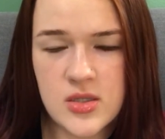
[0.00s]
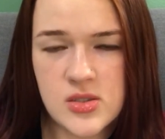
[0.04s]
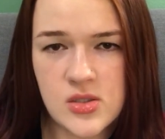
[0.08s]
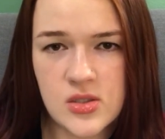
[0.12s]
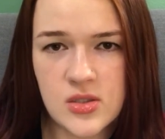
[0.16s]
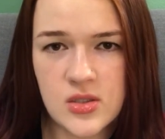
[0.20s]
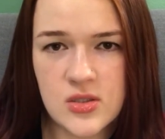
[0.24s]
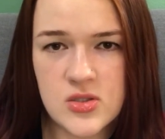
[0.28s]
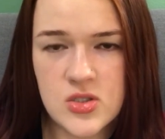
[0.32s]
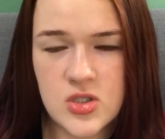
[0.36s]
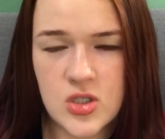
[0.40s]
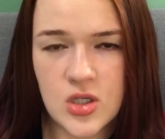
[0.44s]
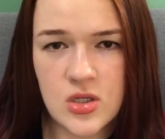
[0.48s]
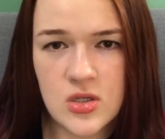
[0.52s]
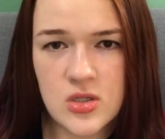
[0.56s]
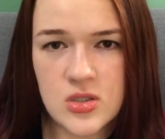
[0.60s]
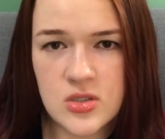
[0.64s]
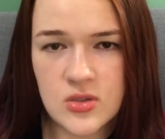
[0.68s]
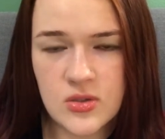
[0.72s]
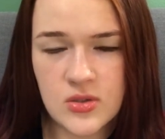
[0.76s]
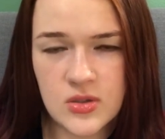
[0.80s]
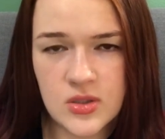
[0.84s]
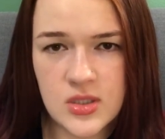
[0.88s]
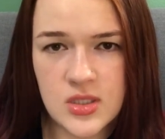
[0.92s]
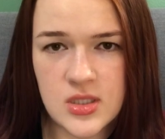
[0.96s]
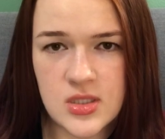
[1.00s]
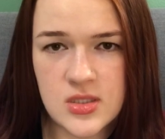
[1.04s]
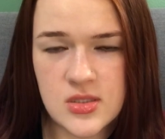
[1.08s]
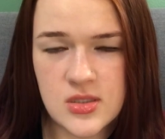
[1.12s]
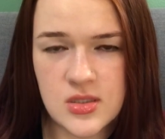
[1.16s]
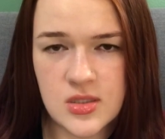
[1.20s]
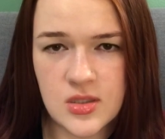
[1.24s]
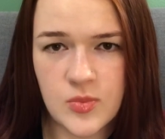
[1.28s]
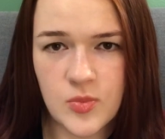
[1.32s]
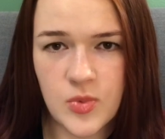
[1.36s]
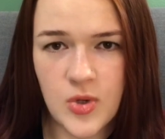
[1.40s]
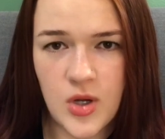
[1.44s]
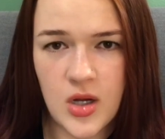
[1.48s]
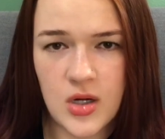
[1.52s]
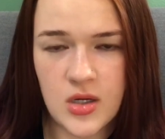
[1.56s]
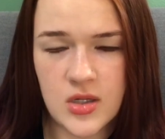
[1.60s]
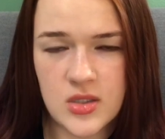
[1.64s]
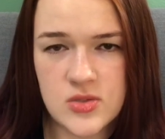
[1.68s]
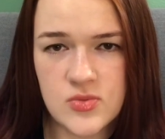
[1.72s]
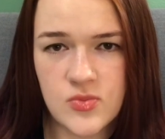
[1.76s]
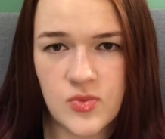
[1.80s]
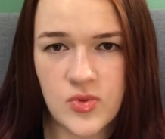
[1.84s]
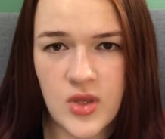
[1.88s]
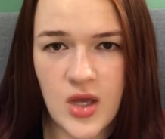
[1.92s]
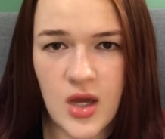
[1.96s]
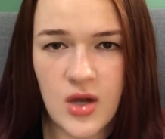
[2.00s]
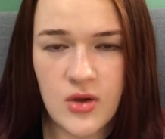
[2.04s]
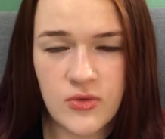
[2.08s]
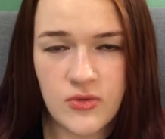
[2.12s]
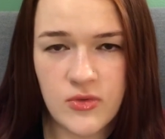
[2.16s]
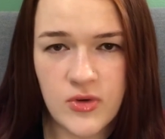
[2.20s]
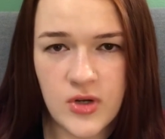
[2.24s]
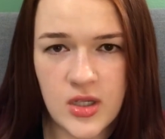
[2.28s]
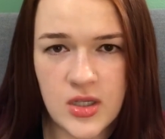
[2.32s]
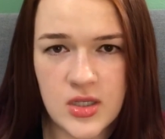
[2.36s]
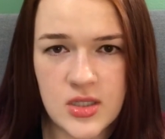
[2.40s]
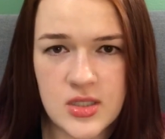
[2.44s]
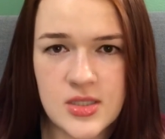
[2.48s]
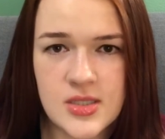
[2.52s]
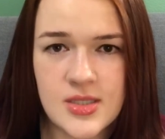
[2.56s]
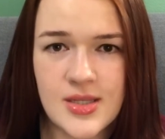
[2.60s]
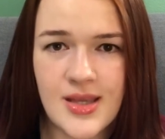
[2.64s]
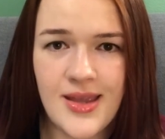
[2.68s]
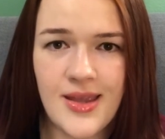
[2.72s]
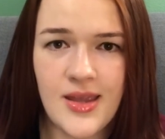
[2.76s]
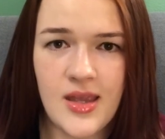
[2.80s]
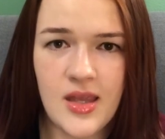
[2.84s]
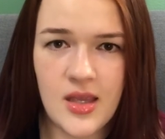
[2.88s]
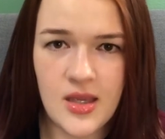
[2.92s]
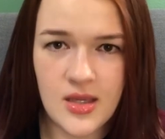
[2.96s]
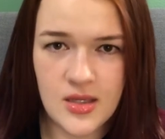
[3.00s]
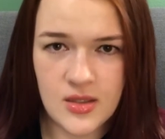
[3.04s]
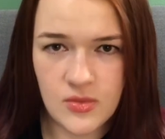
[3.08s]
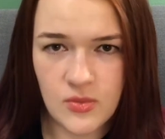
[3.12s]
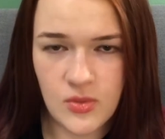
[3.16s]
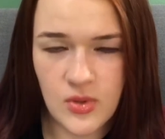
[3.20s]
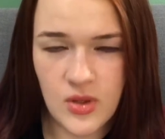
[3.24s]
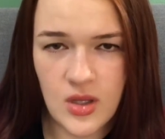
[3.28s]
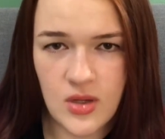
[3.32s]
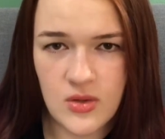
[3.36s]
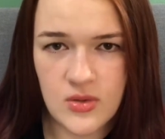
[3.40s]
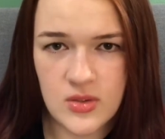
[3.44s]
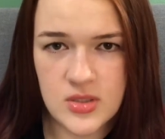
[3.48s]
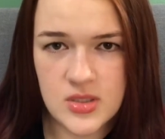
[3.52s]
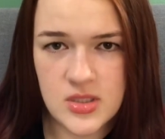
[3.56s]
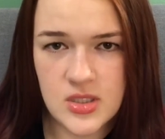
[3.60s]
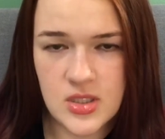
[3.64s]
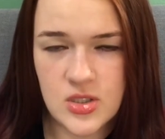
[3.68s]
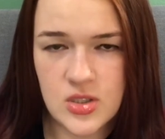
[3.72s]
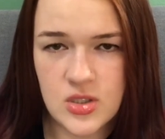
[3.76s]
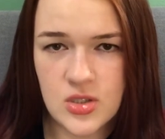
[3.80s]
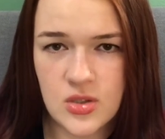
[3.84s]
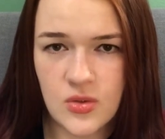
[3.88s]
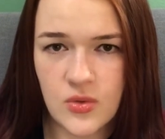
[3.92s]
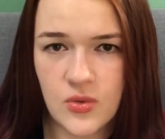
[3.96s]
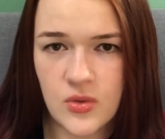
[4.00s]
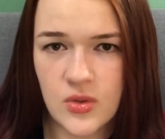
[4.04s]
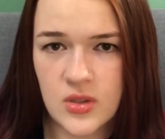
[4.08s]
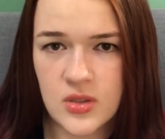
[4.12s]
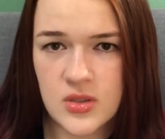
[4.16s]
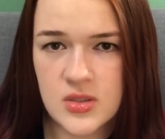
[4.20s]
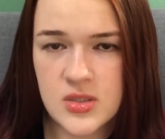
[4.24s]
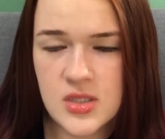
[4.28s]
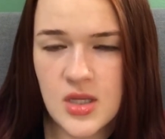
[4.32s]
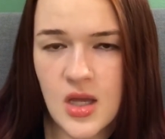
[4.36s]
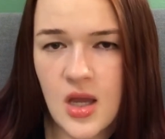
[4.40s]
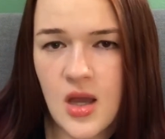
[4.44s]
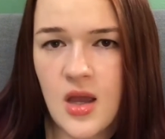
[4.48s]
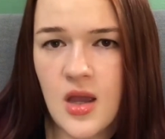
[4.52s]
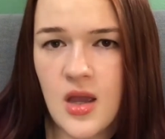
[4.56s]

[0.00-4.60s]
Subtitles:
So they started to release their products without fragrance and without essential oils.